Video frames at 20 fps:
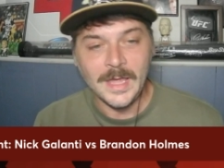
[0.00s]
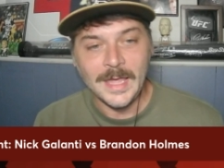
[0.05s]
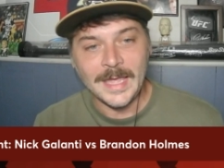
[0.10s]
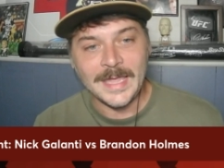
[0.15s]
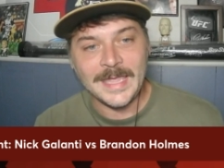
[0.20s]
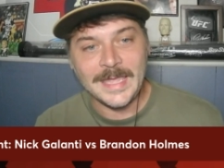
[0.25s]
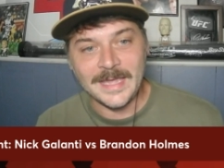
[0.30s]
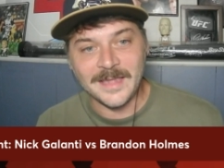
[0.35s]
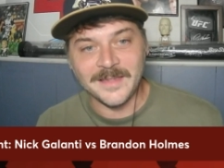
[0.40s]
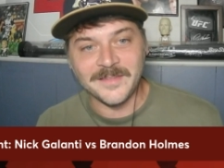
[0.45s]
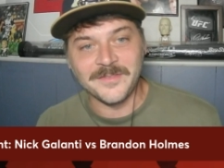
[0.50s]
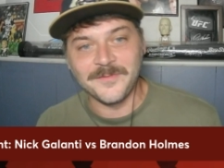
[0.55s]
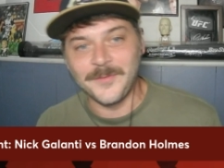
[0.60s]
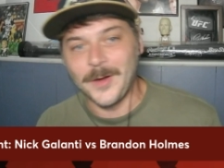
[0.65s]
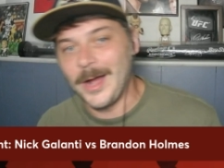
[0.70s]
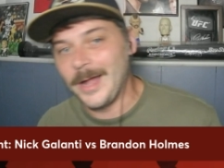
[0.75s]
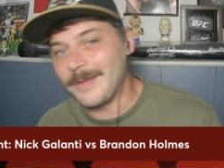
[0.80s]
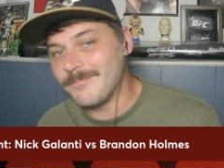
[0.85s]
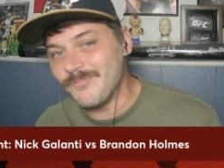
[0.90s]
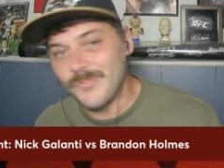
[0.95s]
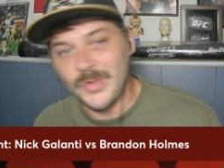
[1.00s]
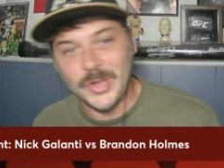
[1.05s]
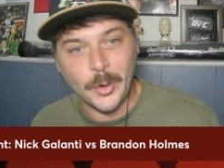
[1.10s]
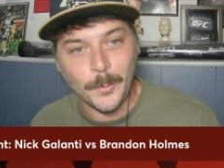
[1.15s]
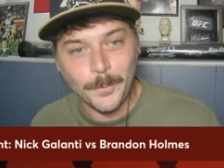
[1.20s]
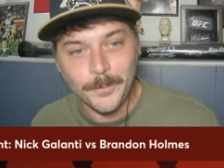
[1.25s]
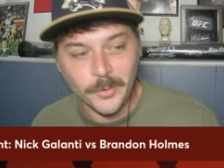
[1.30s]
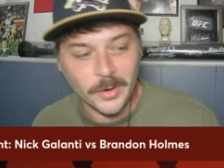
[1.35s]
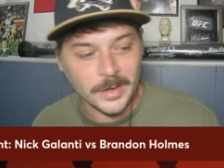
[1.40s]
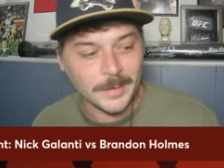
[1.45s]
He has fought, you know,
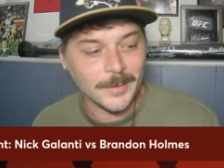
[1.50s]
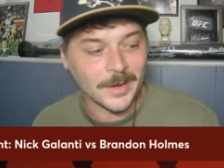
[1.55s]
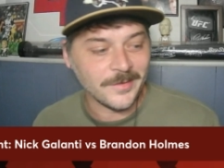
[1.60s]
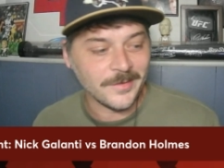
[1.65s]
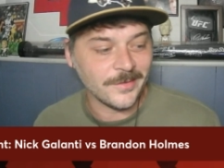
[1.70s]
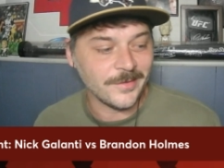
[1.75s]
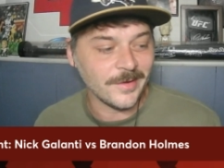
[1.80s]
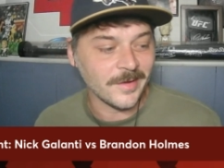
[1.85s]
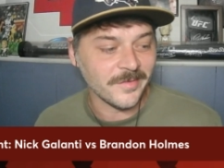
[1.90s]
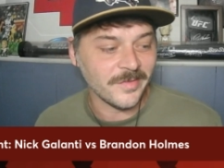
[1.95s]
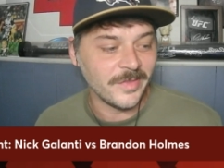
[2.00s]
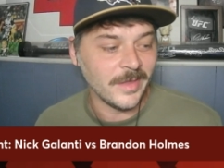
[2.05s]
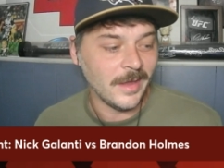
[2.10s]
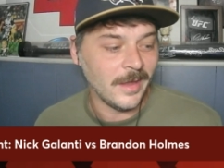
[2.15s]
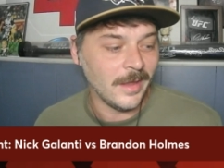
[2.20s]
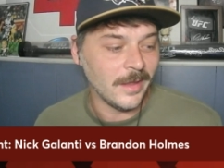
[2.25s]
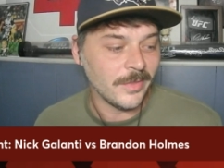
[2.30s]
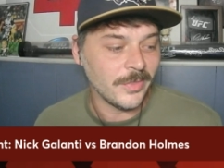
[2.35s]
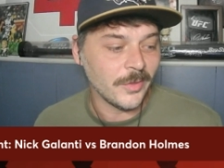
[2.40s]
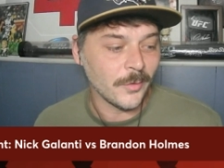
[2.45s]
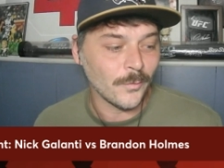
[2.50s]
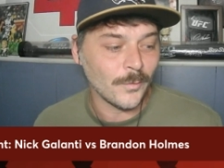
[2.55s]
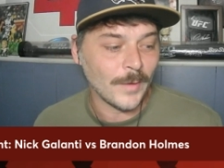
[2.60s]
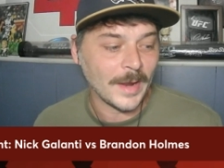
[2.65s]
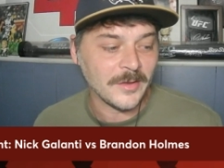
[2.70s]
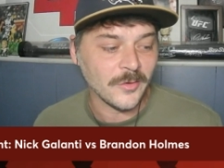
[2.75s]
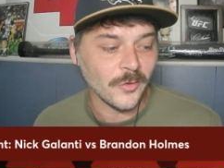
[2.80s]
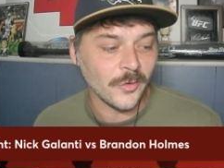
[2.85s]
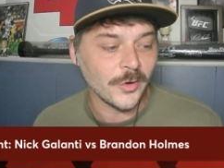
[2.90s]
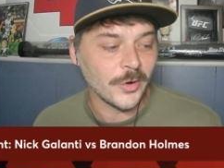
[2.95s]
pretty much just the, the
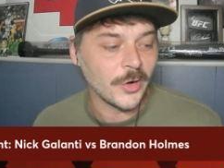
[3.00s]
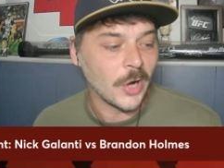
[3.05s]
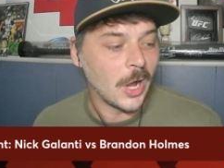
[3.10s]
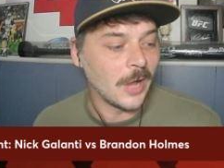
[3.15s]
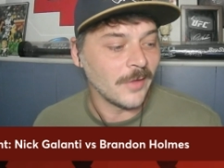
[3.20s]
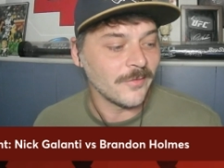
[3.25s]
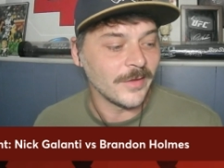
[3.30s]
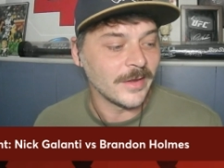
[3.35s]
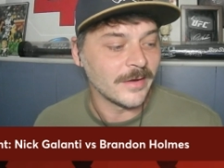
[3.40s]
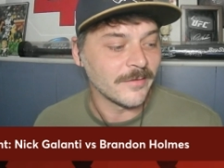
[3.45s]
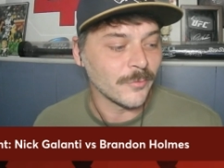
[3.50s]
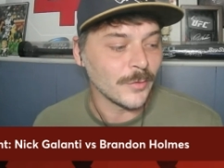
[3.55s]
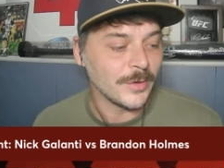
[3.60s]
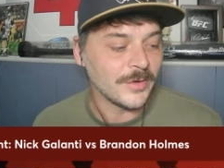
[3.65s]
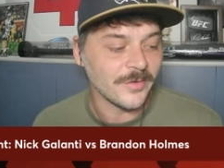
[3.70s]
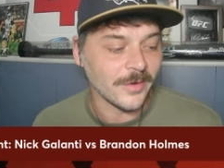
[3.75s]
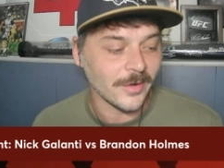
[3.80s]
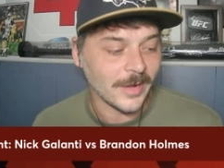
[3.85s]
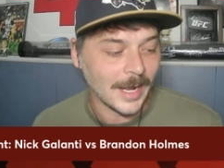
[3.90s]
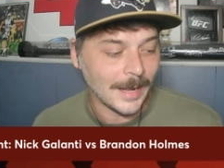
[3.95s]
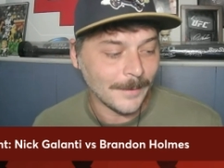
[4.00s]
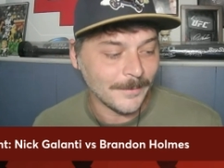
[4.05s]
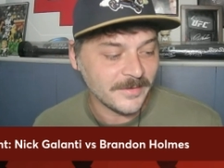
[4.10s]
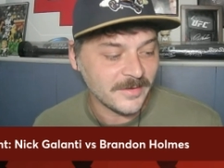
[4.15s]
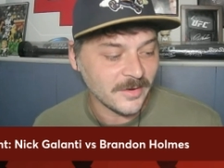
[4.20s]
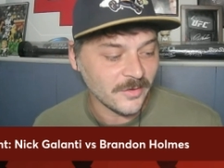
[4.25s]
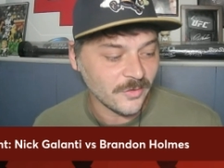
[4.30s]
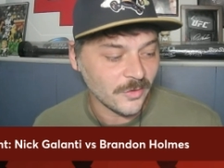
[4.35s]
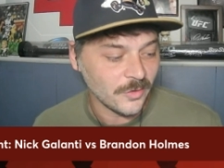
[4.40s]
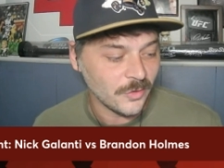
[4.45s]
regular gauntlet of regional
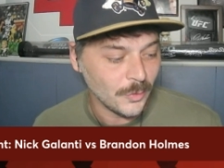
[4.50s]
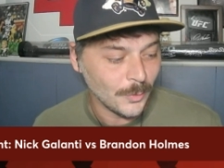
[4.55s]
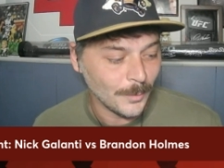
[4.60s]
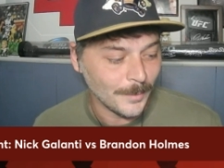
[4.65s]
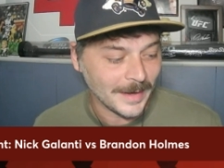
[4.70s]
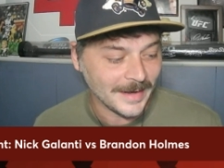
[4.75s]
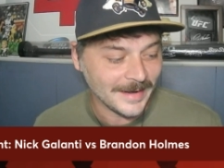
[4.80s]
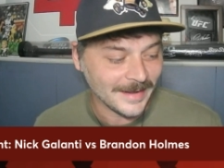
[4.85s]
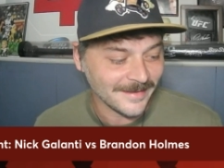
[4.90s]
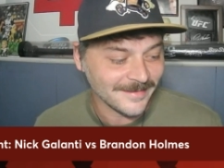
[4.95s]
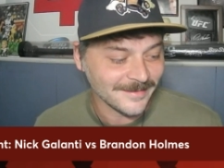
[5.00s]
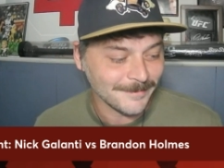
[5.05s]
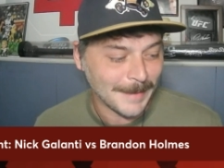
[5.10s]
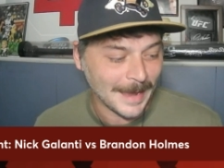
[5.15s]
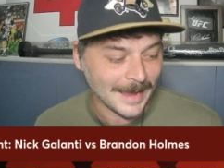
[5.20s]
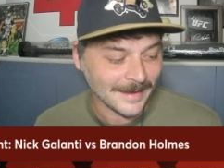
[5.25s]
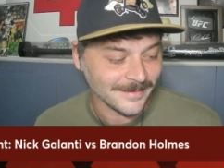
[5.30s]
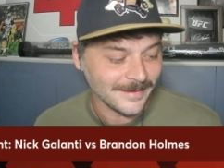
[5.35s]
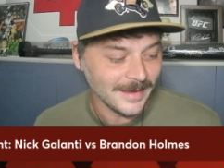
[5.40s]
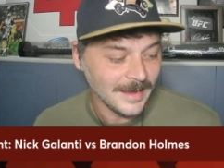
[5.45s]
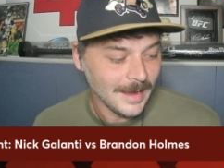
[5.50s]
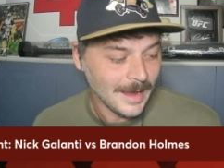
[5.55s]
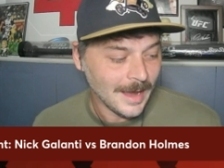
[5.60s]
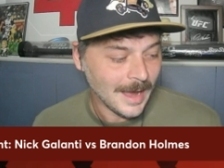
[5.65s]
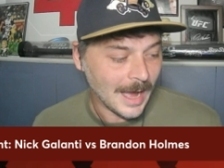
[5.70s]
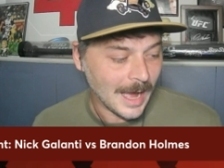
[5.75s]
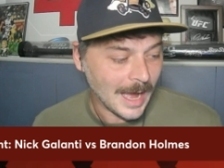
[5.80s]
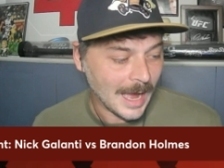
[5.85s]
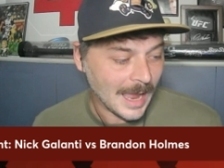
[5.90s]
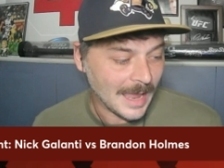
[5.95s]
competition you might expect.
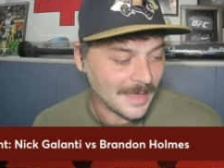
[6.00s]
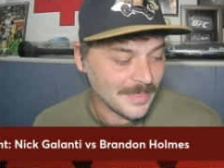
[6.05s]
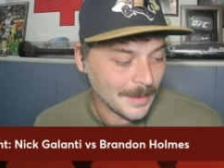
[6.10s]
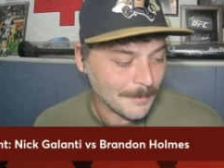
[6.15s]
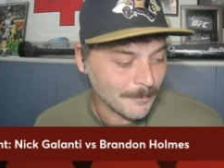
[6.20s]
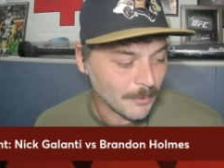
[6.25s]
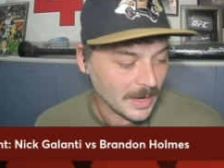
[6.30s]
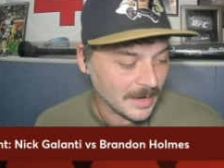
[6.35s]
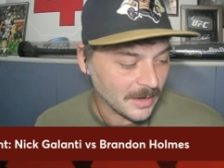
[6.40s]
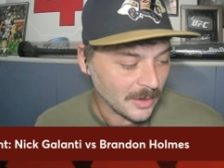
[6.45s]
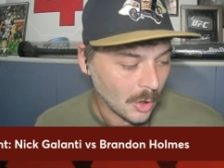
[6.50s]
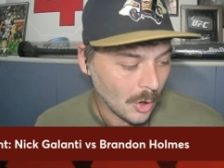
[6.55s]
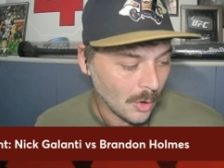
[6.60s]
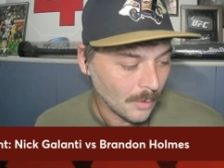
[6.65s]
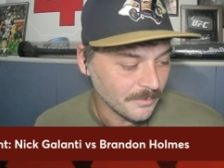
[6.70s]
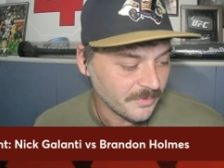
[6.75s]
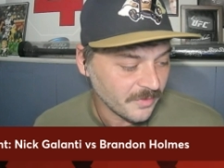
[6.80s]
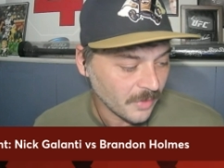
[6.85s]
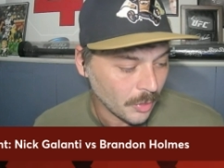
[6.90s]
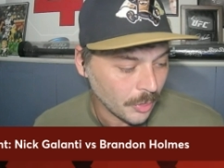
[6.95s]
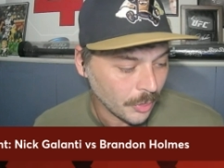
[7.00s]
Uh, and then Brandon Holmes,